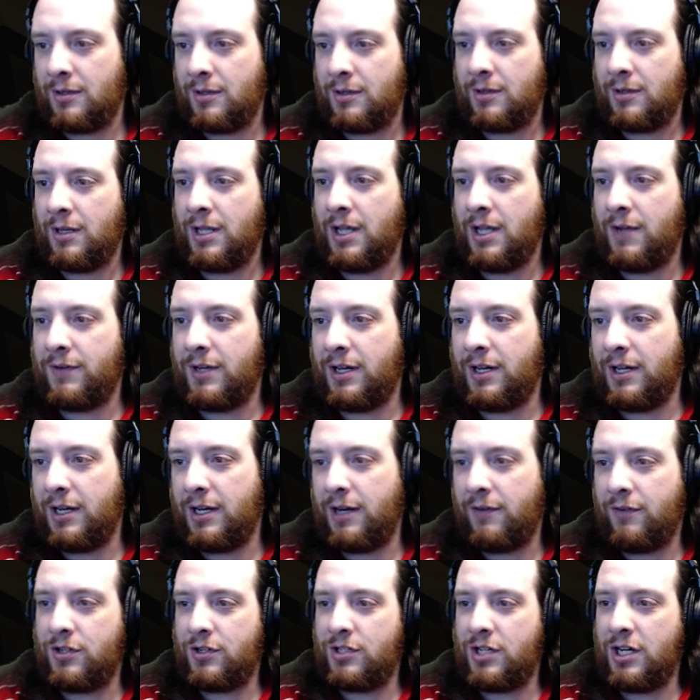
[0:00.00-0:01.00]
Evidently, I
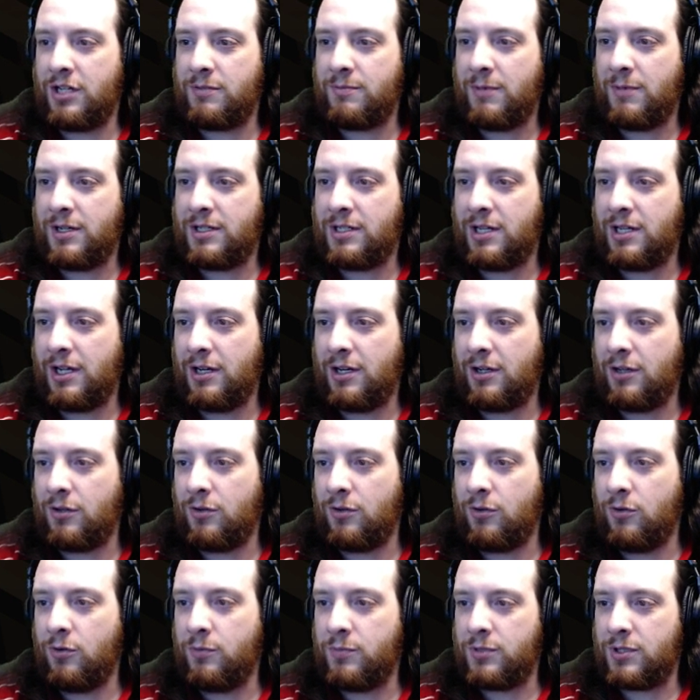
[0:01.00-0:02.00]
never changed my title.
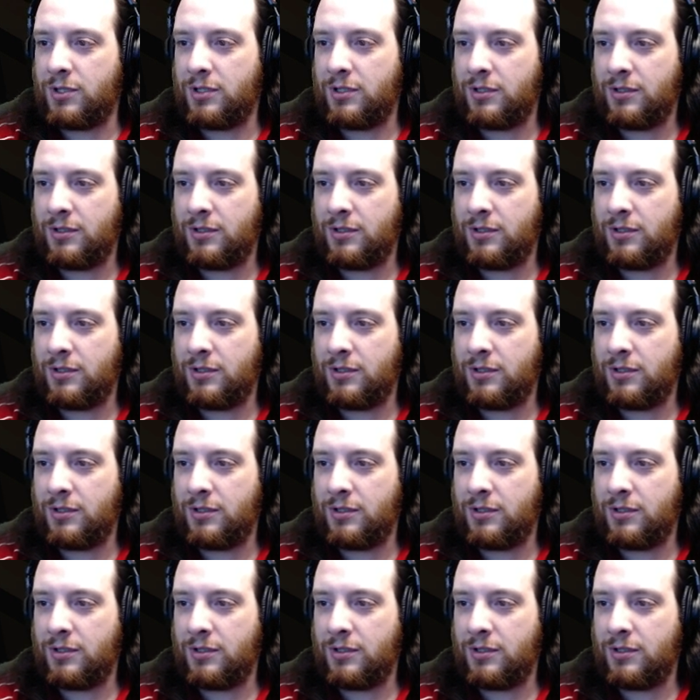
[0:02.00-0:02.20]
Oops.